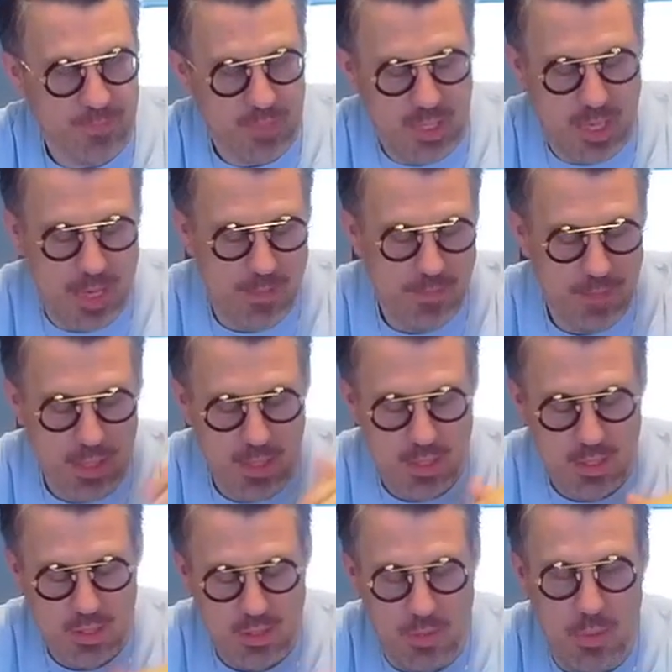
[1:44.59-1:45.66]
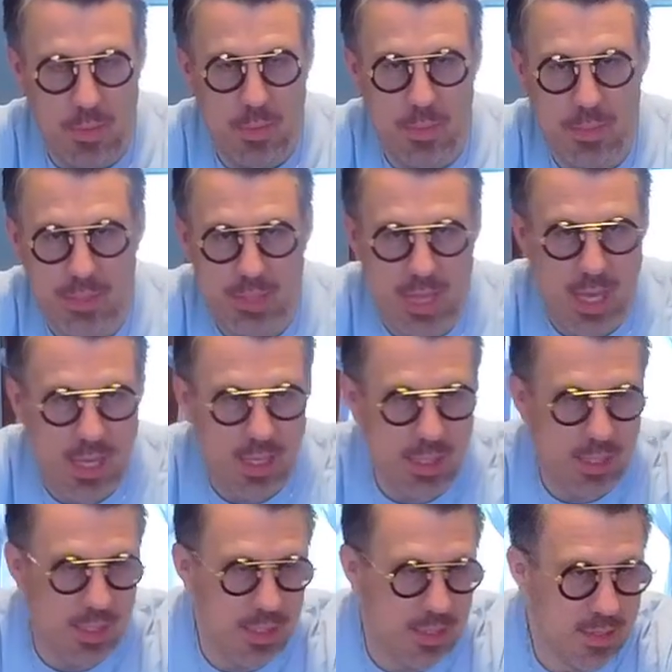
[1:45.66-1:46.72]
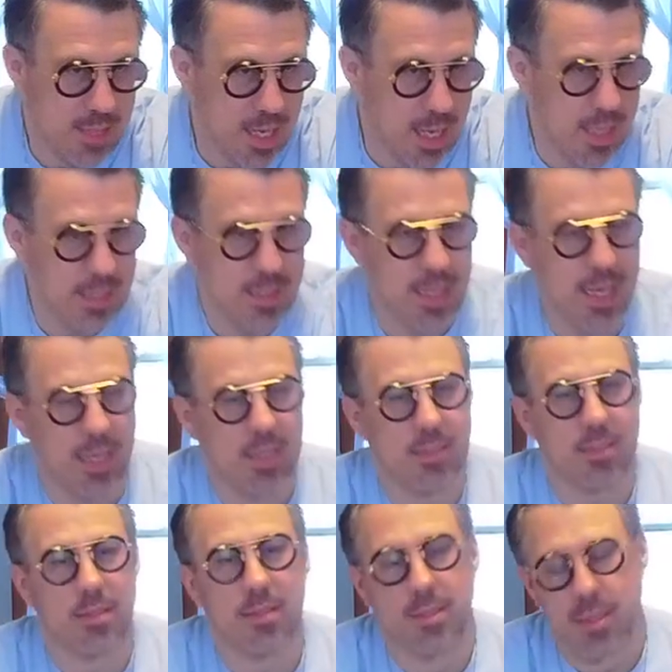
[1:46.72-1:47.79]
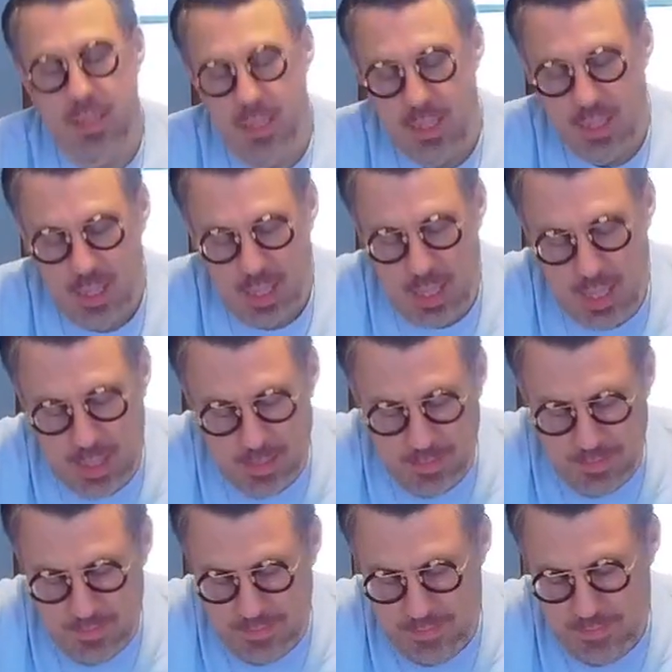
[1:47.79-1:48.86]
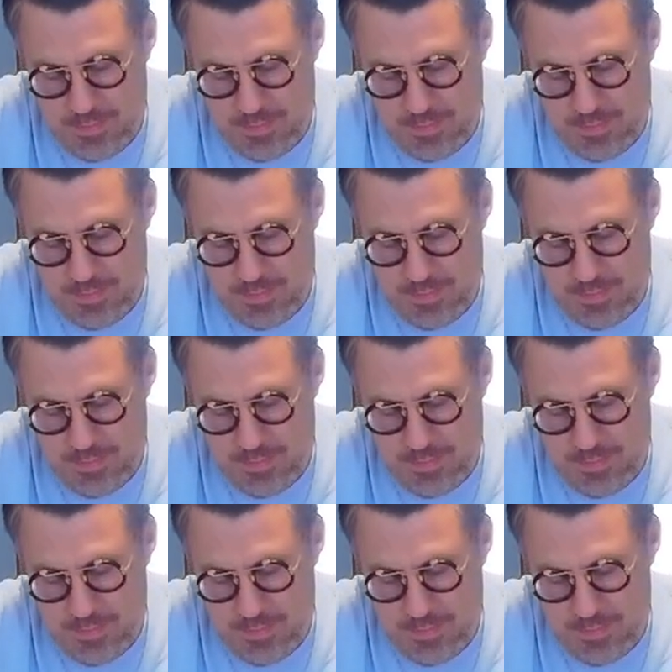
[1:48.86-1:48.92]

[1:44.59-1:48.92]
Okay, so when we put that in this context, um,